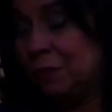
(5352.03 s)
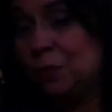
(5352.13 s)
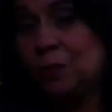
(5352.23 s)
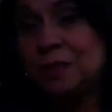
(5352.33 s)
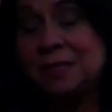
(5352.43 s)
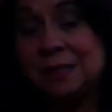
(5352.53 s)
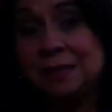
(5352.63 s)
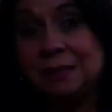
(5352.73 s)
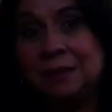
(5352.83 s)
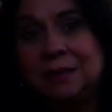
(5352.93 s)
of course,
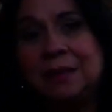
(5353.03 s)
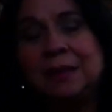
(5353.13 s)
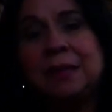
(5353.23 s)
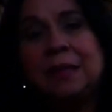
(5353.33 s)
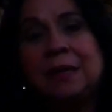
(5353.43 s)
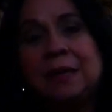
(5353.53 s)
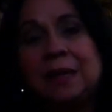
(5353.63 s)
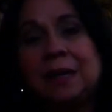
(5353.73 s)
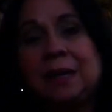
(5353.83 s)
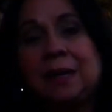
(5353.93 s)
still,
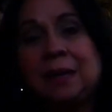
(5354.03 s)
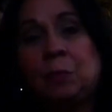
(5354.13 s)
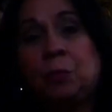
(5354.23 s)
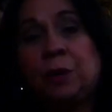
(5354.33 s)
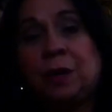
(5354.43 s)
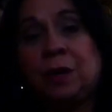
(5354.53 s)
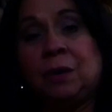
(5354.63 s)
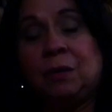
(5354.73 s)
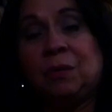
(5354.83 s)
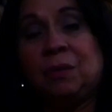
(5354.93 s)
uh,
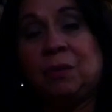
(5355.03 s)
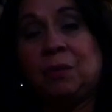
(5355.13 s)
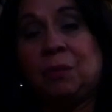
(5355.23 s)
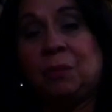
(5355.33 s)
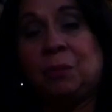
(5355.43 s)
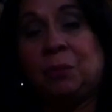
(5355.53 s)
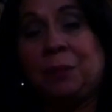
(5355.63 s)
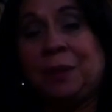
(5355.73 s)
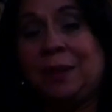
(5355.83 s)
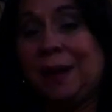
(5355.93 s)
where
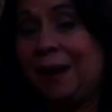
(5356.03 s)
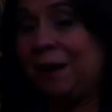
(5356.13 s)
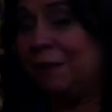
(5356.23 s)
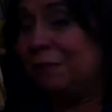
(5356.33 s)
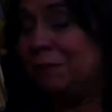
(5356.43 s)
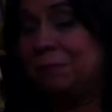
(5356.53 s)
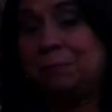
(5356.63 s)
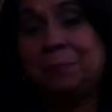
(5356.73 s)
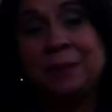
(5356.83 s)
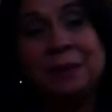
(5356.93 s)
we have
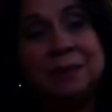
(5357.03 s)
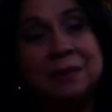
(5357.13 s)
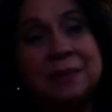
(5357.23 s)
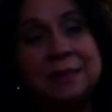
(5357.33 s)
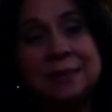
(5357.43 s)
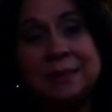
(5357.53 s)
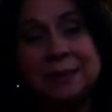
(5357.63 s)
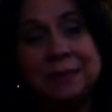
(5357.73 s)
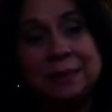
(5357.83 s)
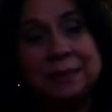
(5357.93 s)
built
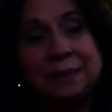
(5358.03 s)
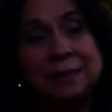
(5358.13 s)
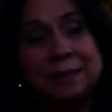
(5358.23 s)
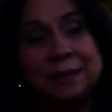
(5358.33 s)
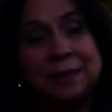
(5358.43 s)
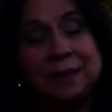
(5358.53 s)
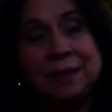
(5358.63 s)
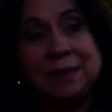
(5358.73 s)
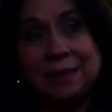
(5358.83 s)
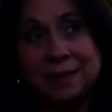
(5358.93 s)

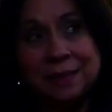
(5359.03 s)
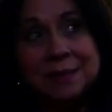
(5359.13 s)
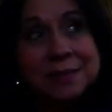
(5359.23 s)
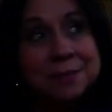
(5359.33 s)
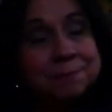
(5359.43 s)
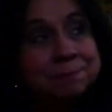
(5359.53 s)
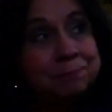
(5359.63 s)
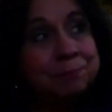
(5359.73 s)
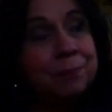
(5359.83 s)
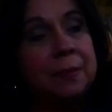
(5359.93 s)
this
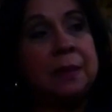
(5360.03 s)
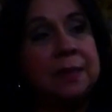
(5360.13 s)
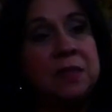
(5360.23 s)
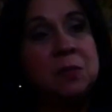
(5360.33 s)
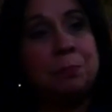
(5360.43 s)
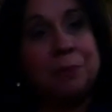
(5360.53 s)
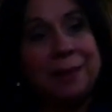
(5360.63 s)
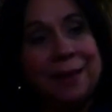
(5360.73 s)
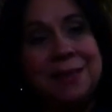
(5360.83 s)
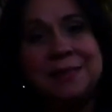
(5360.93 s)
this
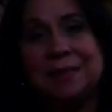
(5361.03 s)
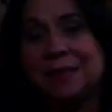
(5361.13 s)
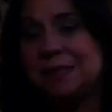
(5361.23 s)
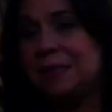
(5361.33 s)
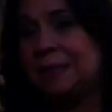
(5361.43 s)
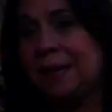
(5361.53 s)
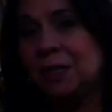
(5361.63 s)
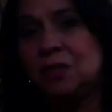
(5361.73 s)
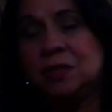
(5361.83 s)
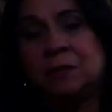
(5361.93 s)
place, a
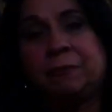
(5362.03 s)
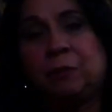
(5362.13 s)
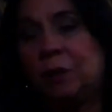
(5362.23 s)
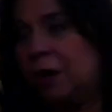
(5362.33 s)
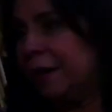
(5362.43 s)
destination for